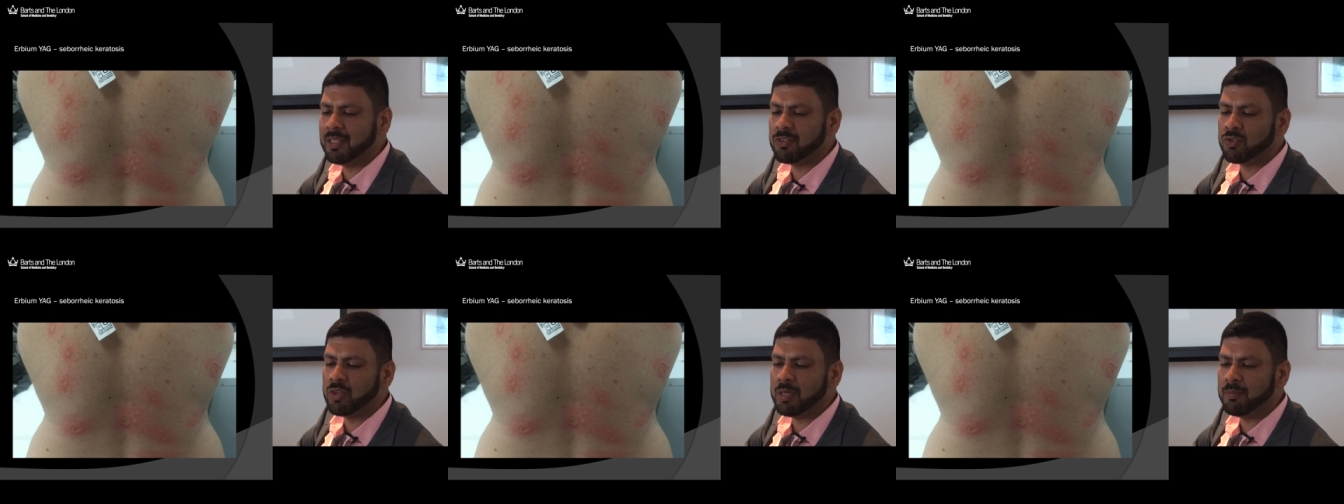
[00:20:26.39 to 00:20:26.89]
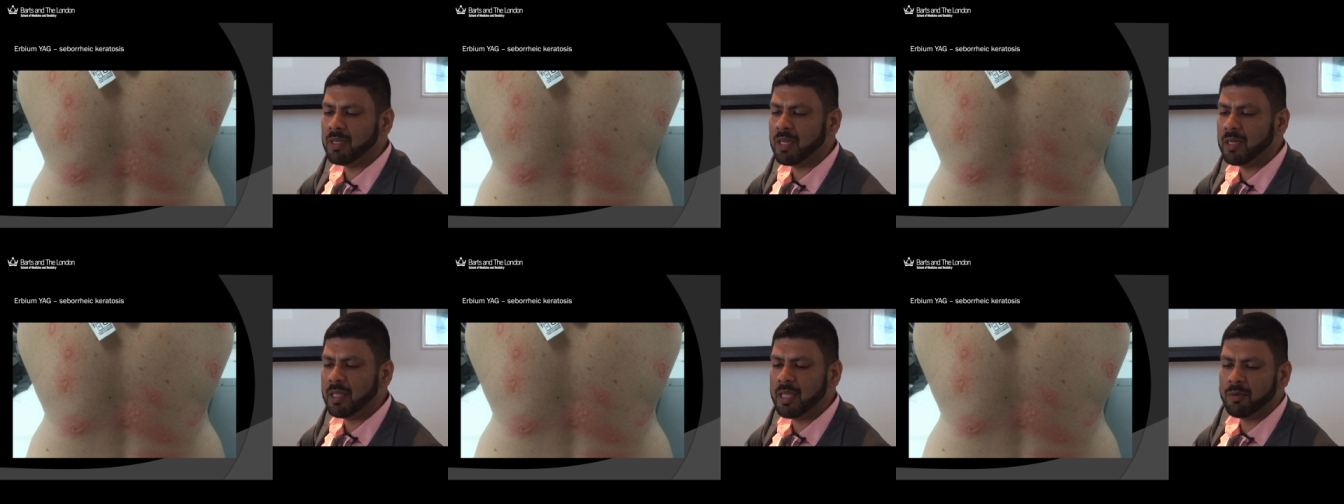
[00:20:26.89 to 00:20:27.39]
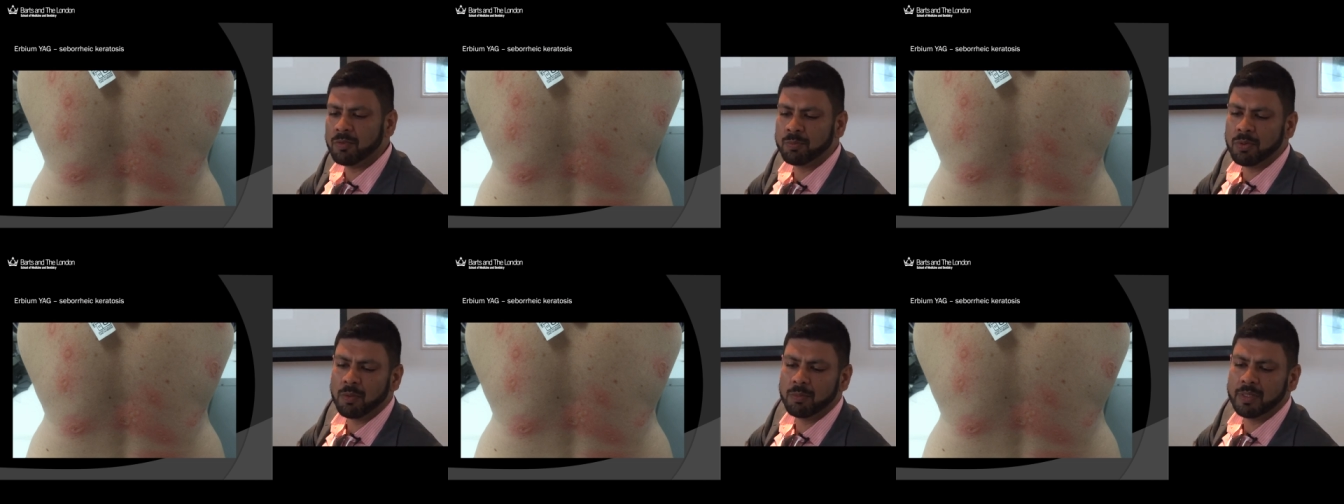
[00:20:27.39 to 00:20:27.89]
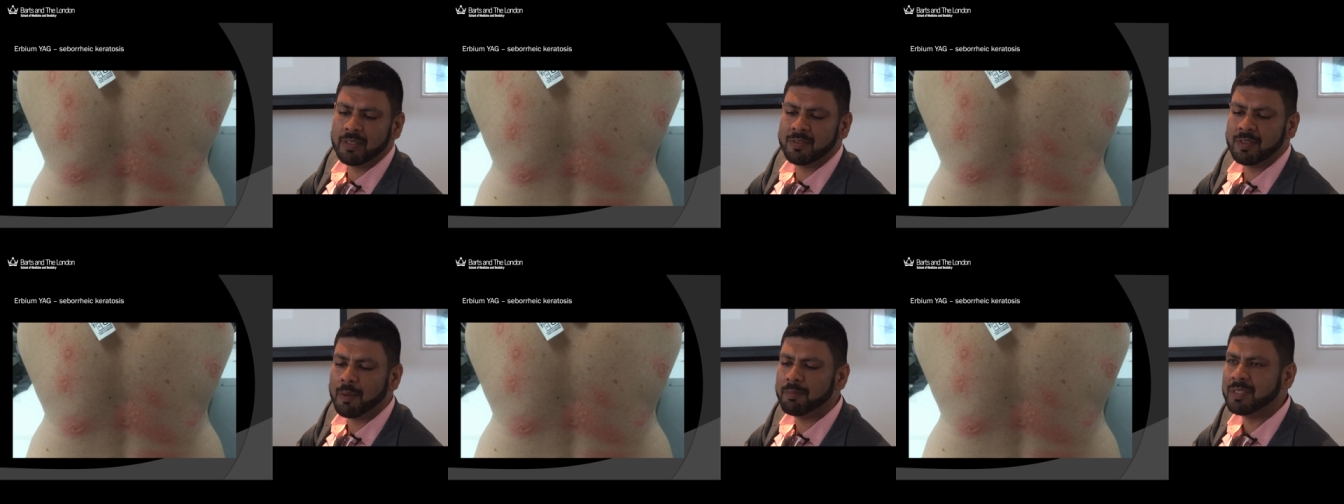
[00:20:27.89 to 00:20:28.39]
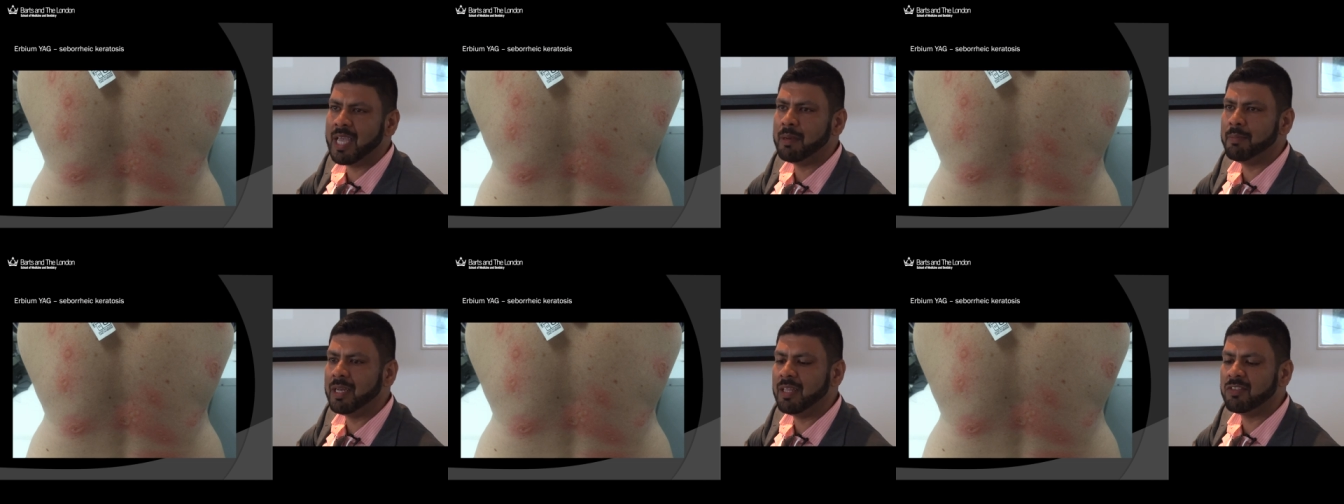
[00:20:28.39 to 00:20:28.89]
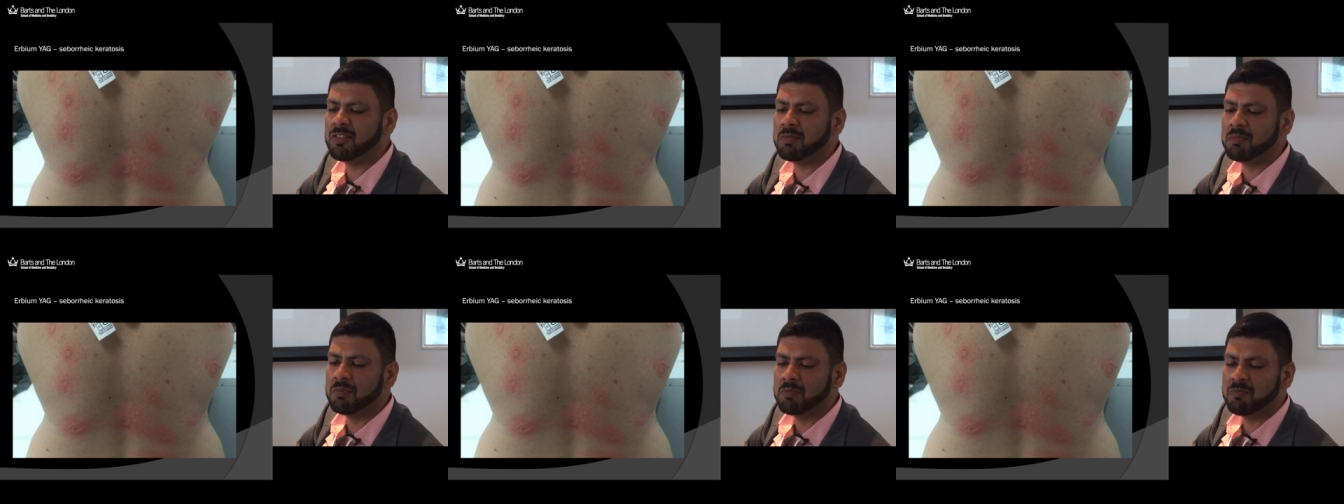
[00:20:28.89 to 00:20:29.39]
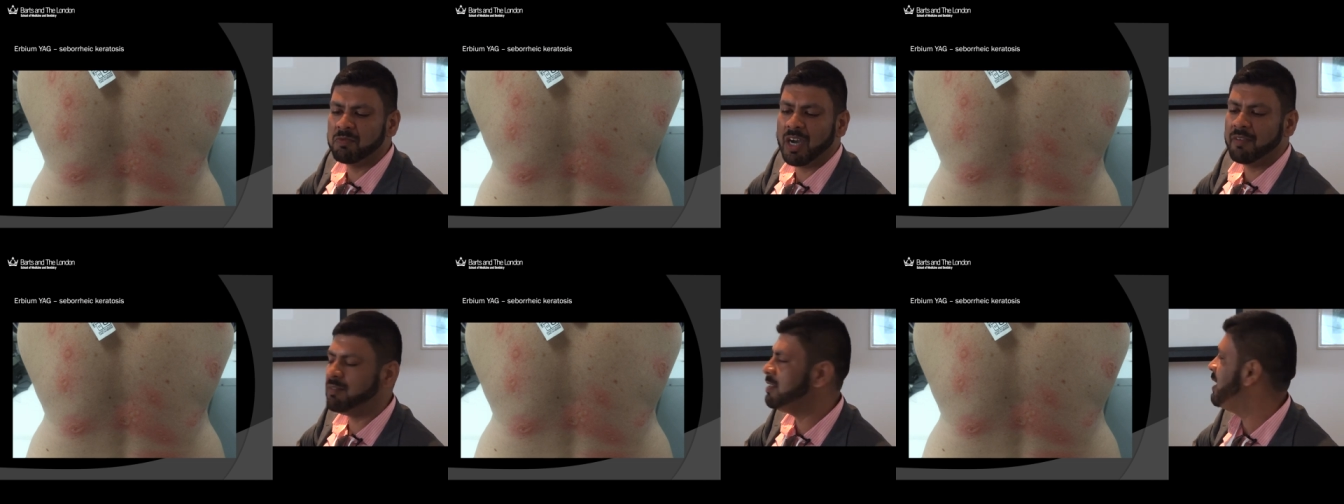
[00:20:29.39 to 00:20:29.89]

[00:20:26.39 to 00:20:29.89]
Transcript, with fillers: this treatment and it was probably sub 10 minutes, five to